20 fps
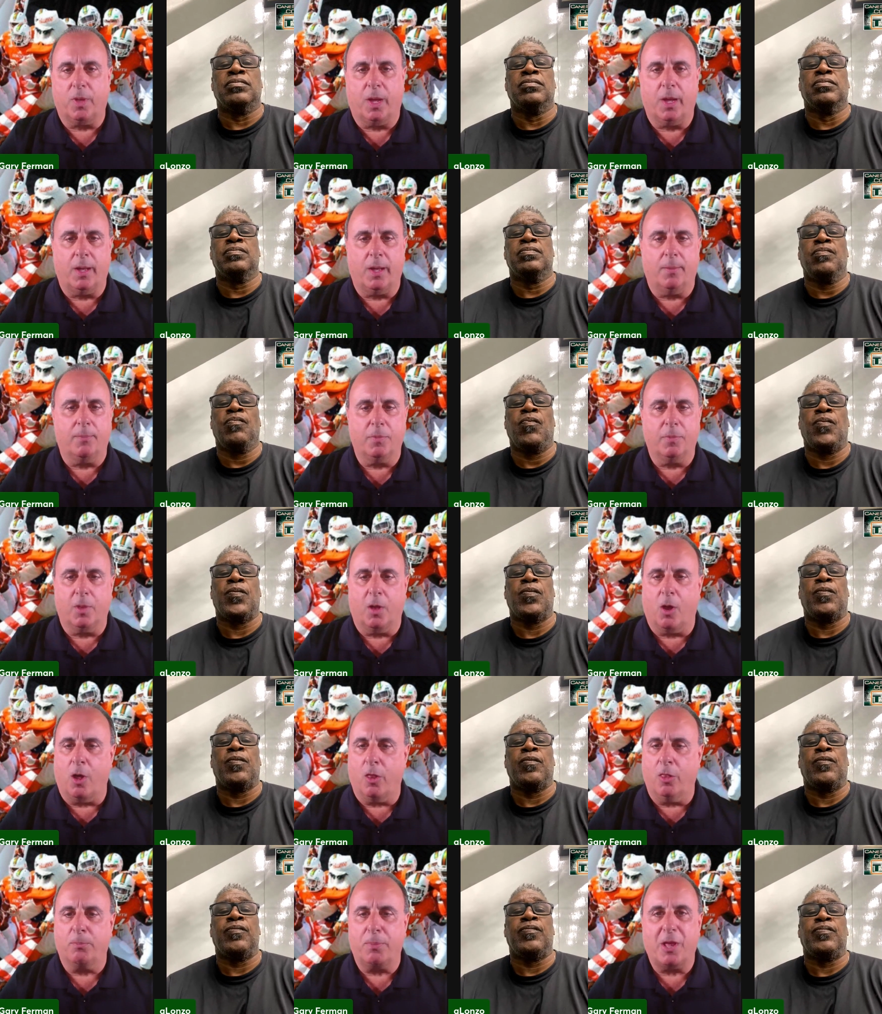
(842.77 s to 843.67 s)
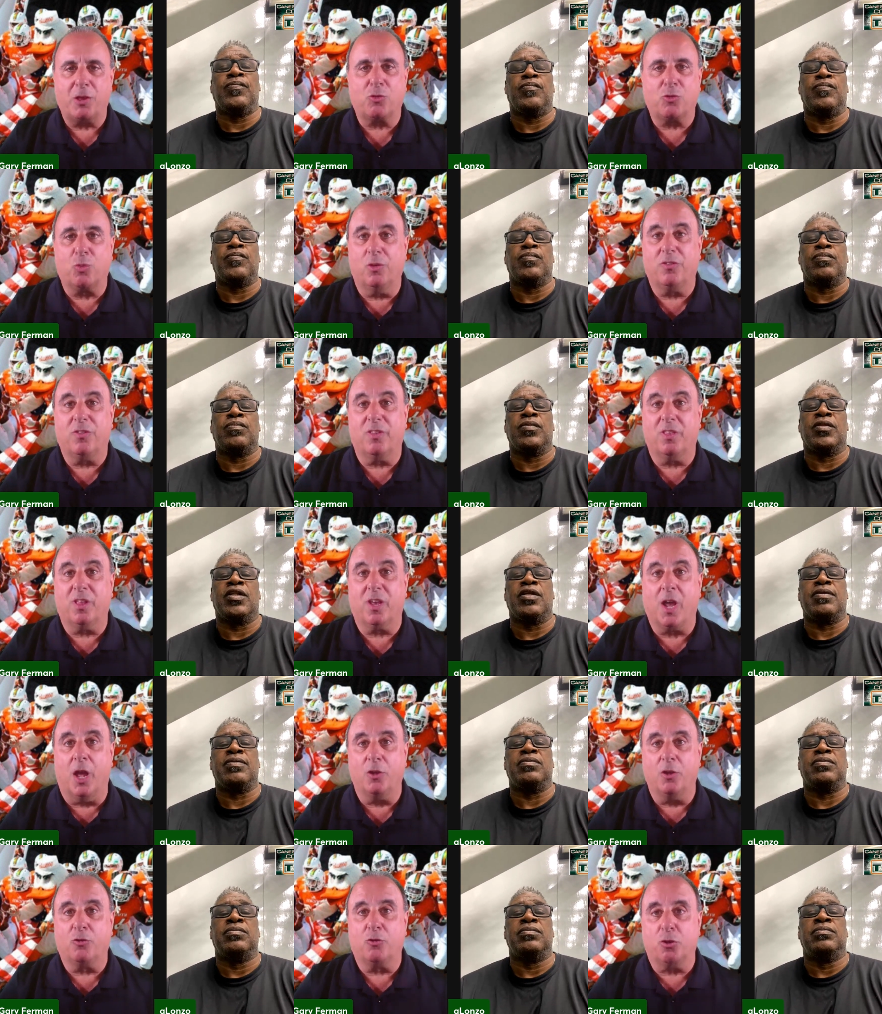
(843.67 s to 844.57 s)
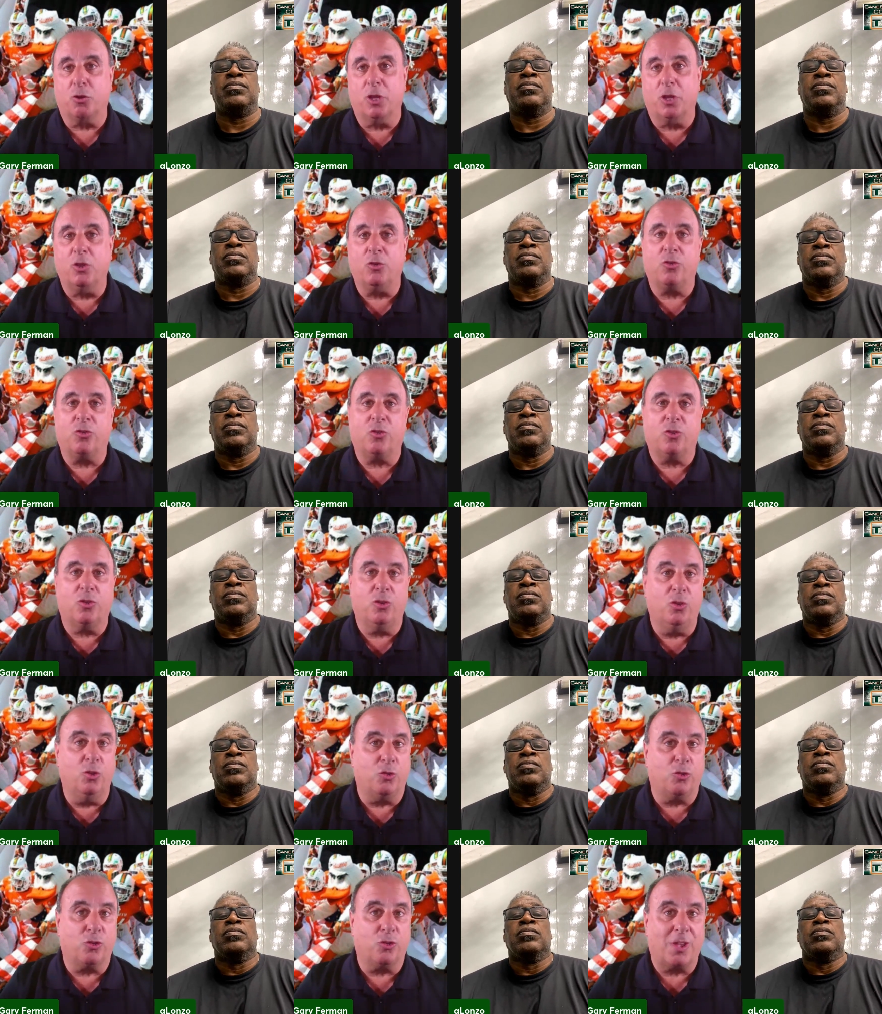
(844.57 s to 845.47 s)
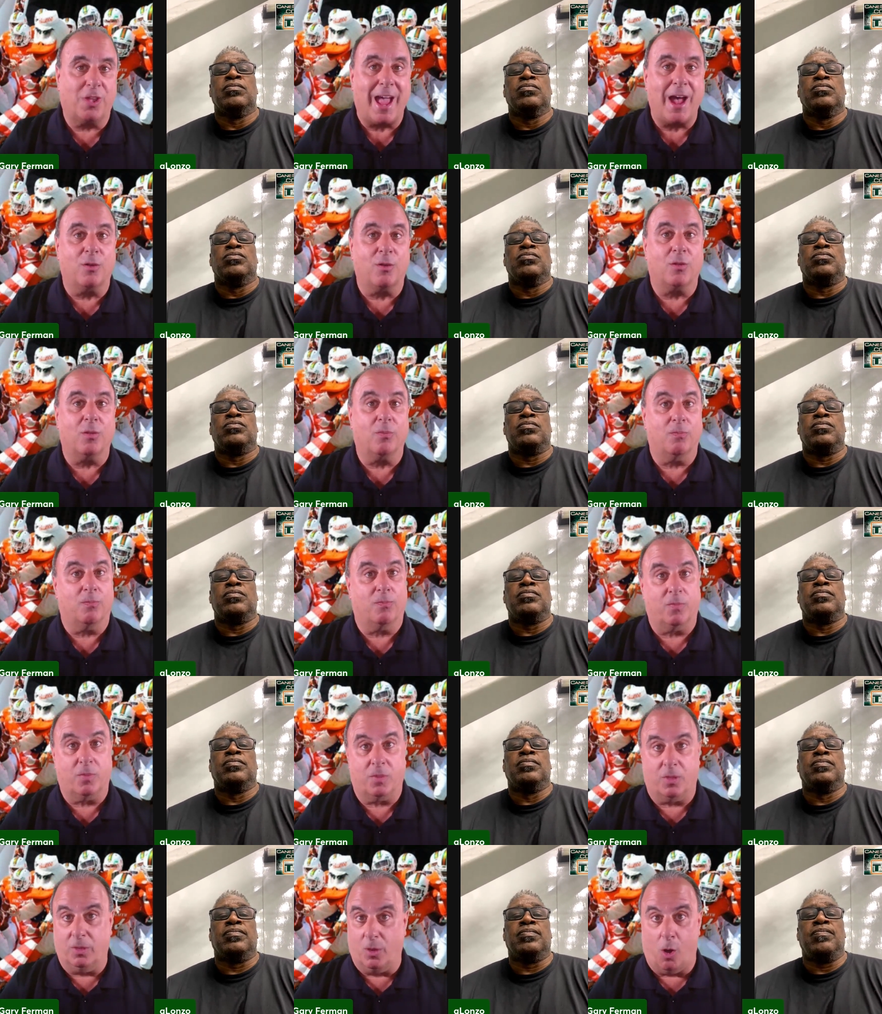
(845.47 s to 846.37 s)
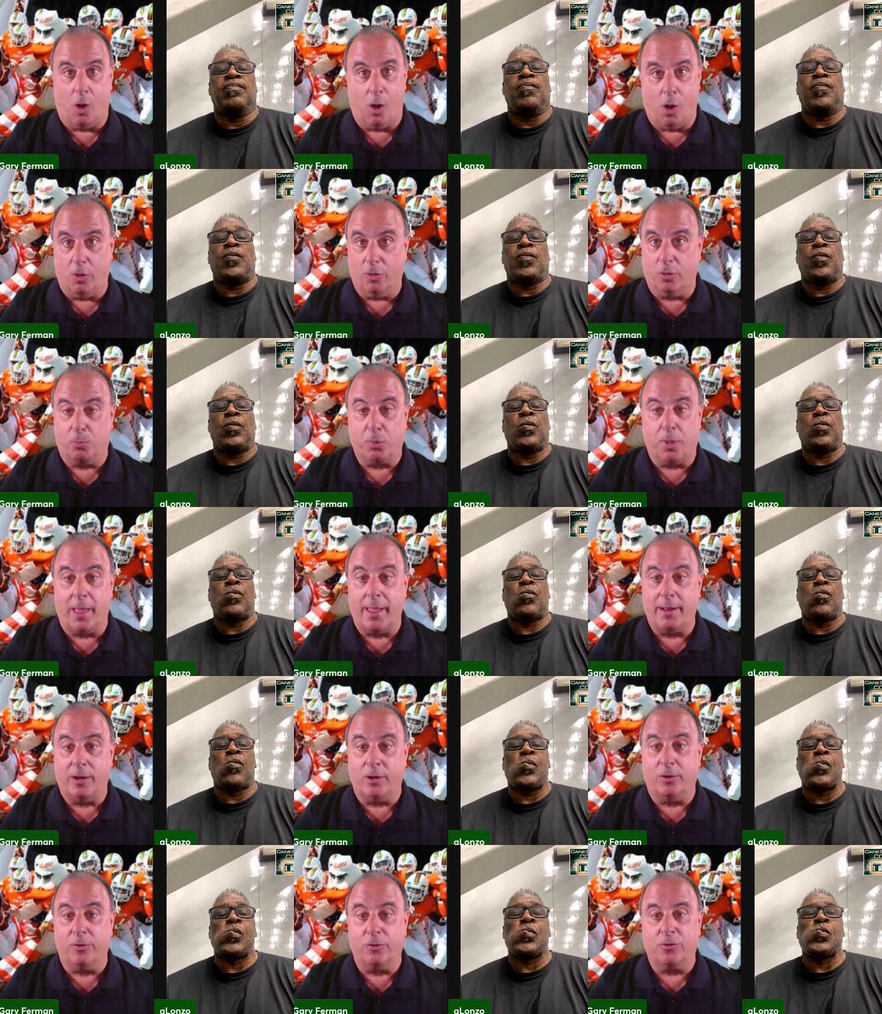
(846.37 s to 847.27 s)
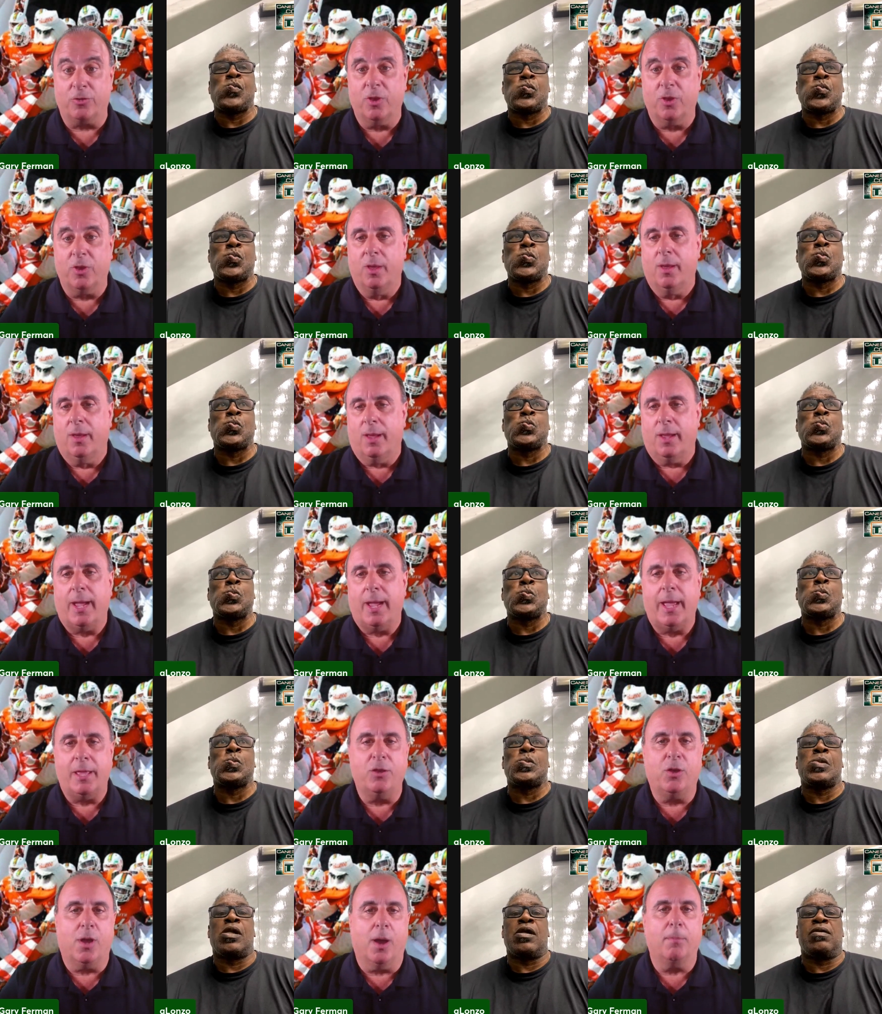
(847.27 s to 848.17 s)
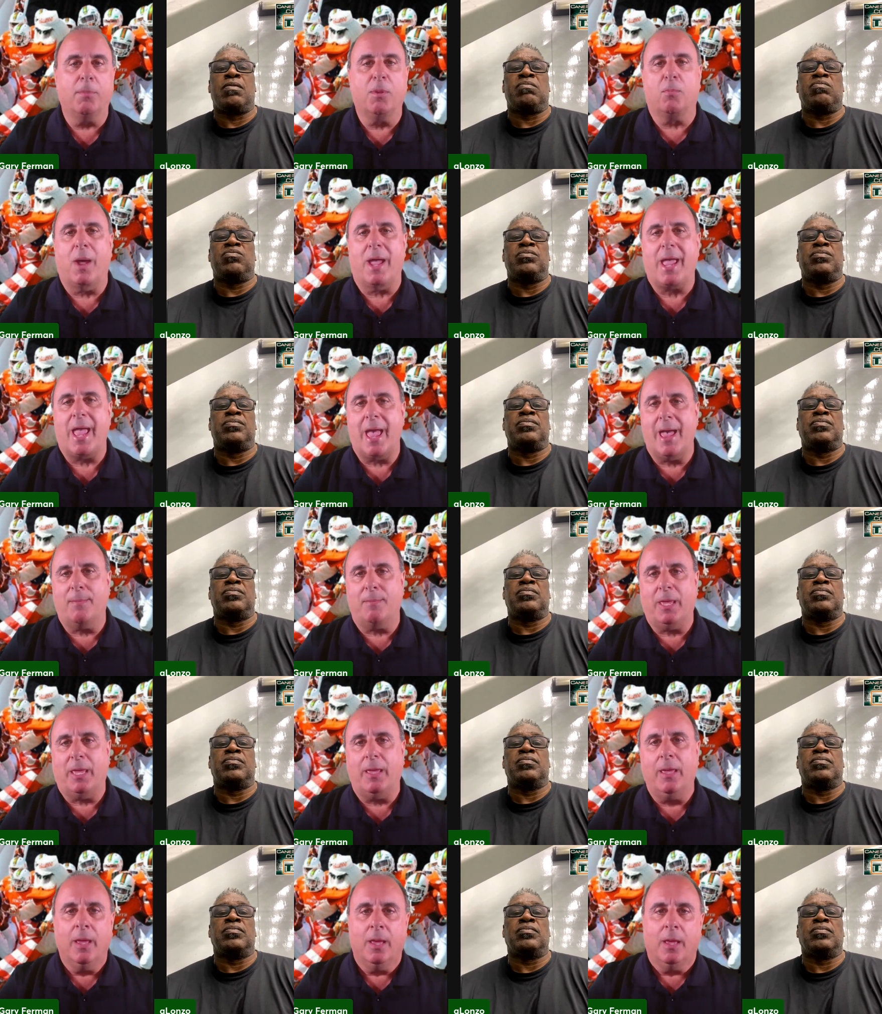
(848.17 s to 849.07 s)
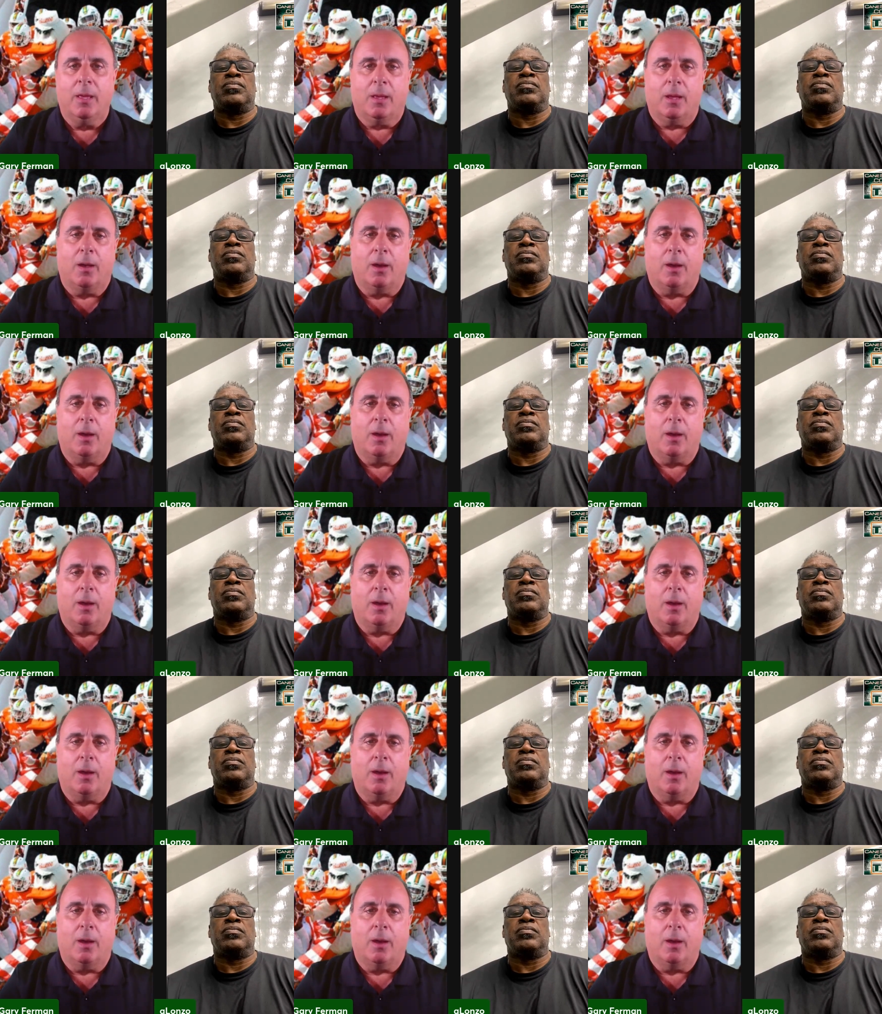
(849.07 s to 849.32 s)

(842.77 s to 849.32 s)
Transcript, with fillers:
Speaker 1: mm-hmm. Um, all the best ones in the country. You you scout mm-hmm. all the players, and you come to Miami.